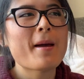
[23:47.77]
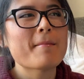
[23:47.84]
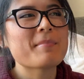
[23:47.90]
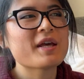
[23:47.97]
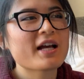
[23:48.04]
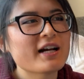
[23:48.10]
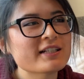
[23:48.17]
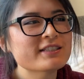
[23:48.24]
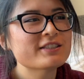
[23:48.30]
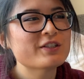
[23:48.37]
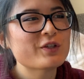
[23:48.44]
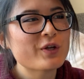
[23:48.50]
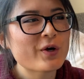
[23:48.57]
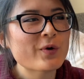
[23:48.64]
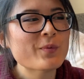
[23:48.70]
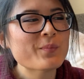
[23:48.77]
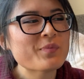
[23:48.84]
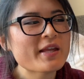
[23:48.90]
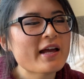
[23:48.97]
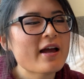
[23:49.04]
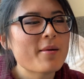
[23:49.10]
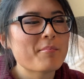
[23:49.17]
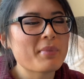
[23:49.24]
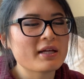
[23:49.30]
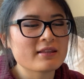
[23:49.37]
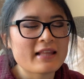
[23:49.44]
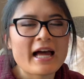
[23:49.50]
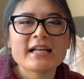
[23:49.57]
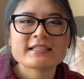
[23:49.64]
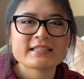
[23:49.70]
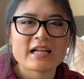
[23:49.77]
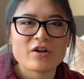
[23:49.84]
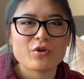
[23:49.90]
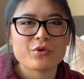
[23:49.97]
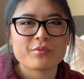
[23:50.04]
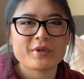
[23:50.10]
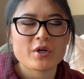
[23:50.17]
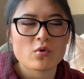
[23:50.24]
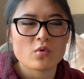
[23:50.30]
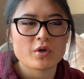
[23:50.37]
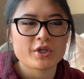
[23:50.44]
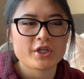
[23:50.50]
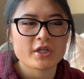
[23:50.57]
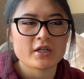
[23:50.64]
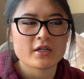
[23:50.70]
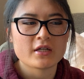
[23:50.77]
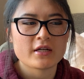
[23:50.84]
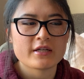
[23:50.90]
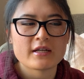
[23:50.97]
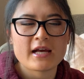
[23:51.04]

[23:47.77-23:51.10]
because, you know, my last L3 order,